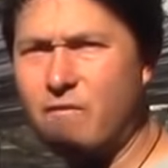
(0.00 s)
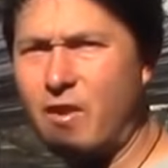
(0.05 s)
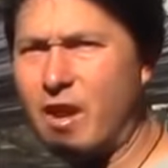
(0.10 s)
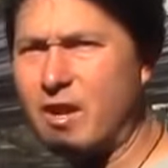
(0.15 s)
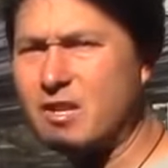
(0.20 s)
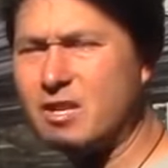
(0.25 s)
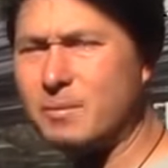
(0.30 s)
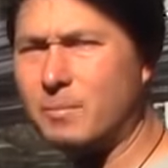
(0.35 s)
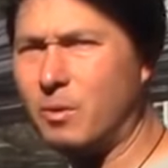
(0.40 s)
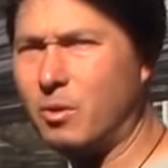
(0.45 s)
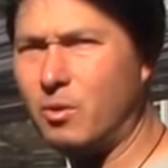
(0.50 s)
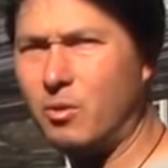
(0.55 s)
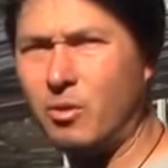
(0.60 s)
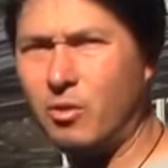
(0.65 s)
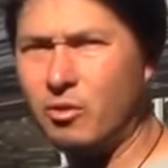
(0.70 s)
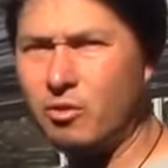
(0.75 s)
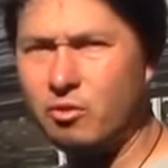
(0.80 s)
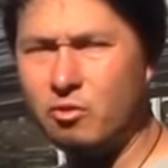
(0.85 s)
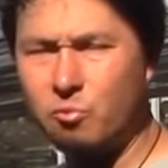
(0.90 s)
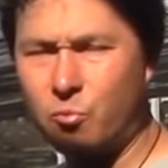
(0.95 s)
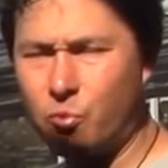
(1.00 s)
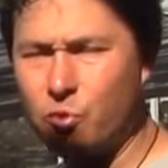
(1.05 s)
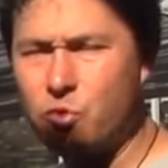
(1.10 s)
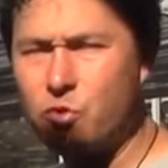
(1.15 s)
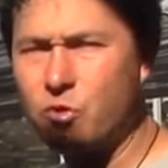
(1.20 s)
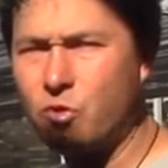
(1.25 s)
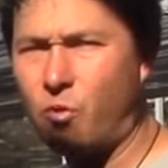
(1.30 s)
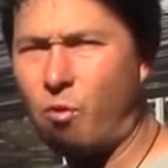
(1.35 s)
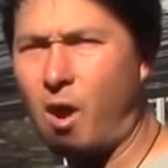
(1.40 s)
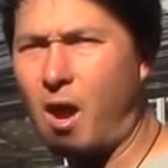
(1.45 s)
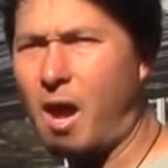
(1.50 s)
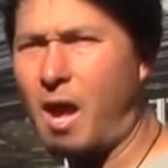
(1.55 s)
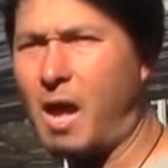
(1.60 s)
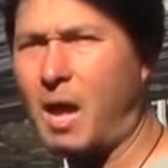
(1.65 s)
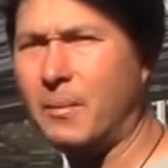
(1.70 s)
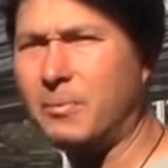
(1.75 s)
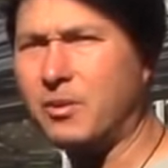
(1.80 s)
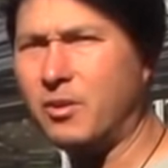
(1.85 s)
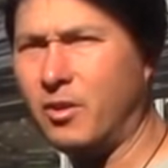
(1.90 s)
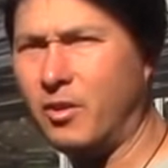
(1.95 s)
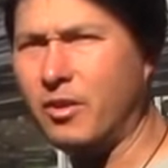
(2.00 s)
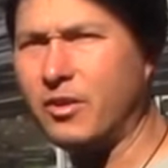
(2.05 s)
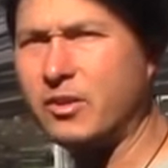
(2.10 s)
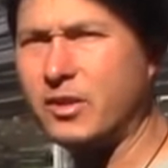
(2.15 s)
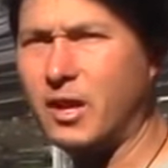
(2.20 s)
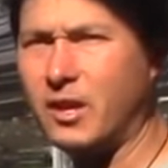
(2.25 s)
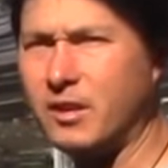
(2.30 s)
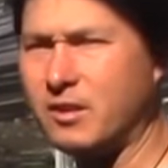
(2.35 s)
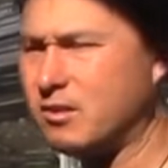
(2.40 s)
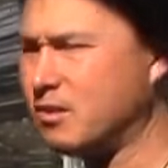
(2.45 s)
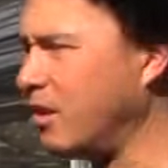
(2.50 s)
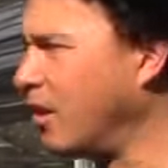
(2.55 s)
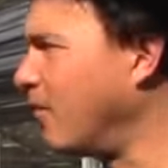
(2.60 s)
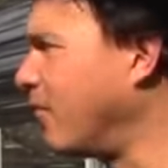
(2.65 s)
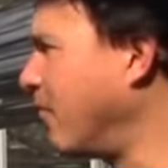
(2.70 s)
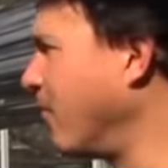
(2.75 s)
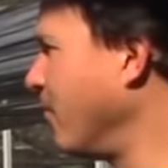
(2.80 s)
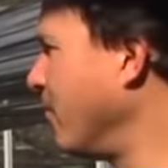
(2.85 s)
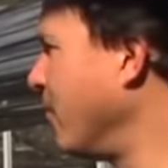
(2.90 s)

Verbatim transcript: vegetables, root crops, and all this kind of stuff.